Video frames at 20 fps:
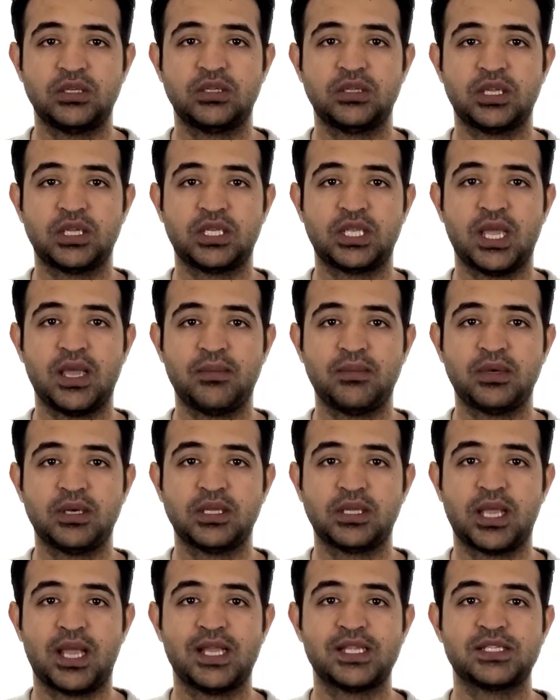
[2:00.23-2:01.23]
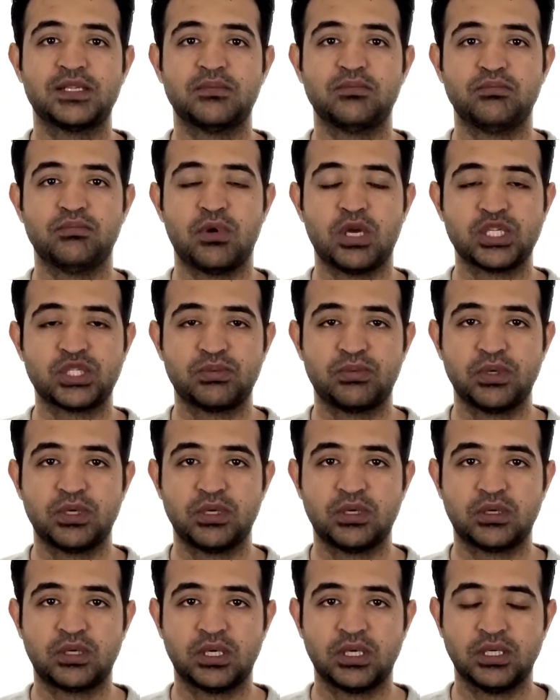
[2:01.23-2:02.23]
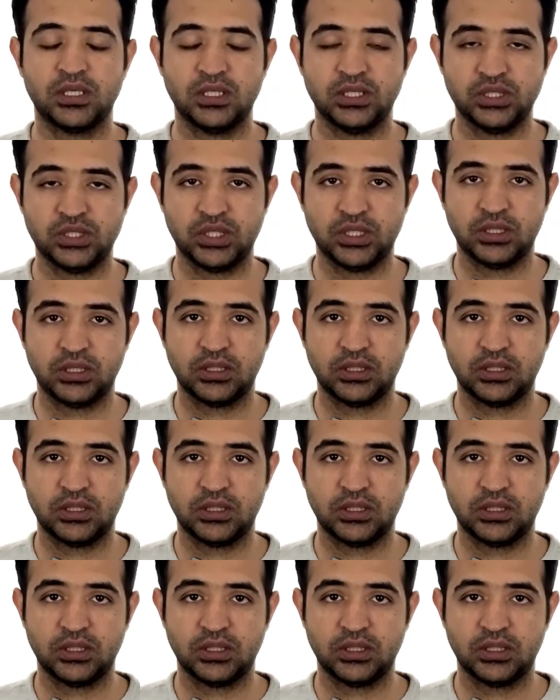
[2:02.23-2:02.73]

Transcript: the cabinet has a much better condition.